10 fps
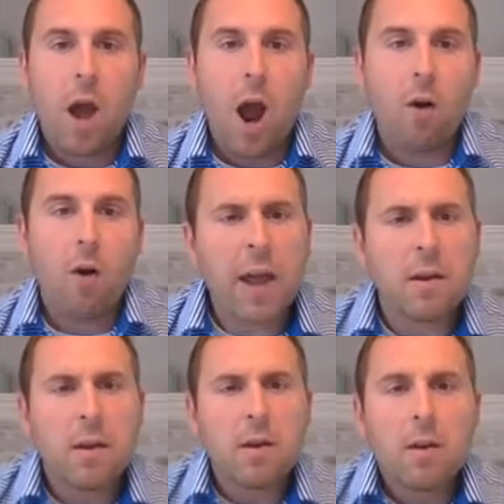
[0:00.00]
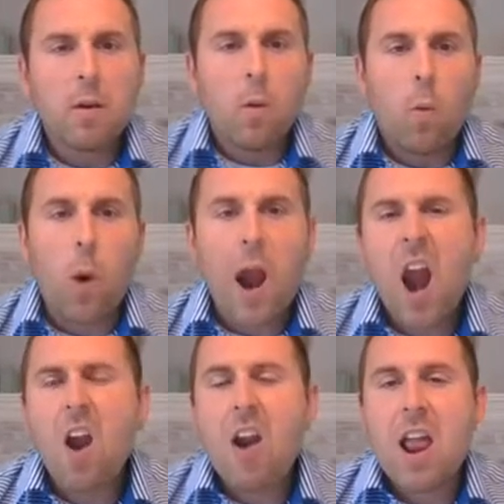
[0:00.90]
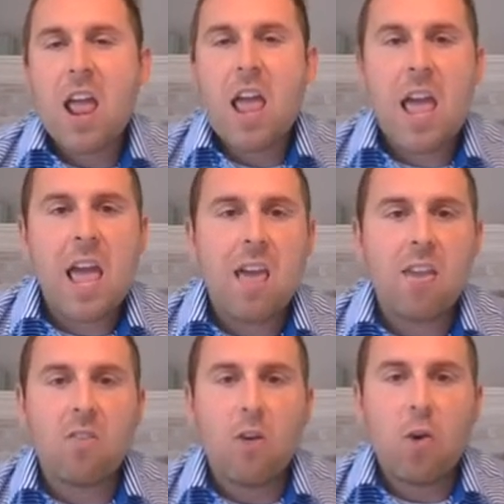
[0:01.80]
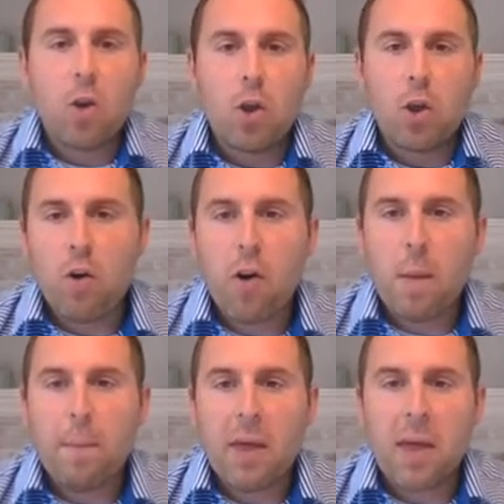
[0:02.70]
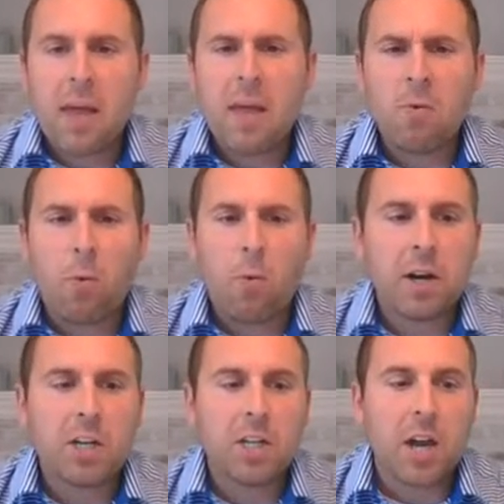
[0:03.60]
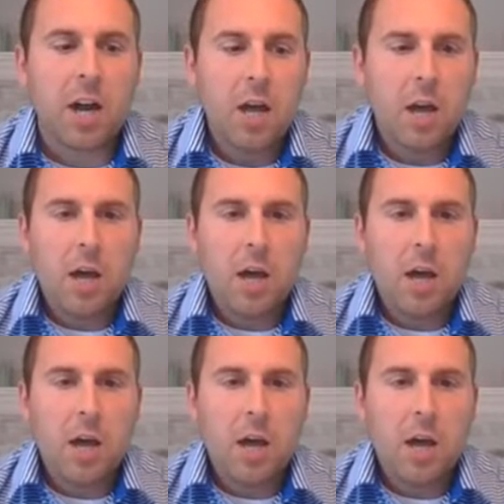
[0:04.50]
All right, where is Europe and Russia?